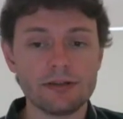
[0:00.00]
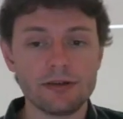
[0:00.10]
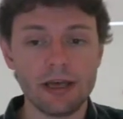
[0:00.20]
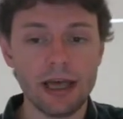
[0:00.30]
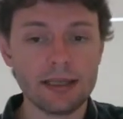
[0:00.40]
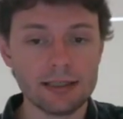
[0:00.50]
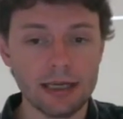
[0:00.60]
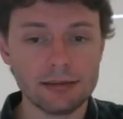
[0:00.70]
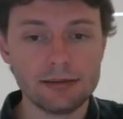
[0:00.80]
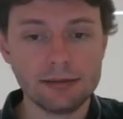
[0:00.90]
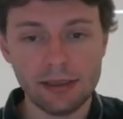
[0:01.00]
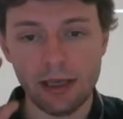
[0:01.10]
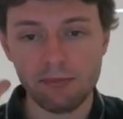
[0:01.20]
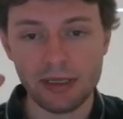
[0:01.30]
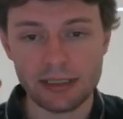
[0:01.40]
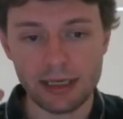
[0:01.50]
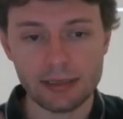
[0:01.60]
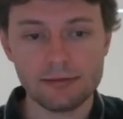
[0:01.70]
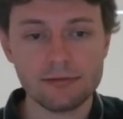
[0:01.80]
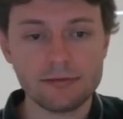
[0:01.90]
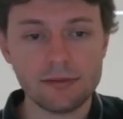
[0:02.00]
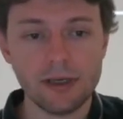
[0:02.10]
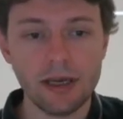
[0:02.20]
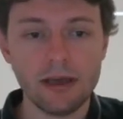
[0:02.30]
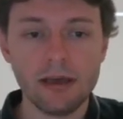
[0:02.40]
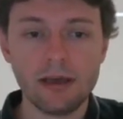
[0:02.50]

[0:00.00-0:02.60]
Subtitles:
So A-san, B-san, okay?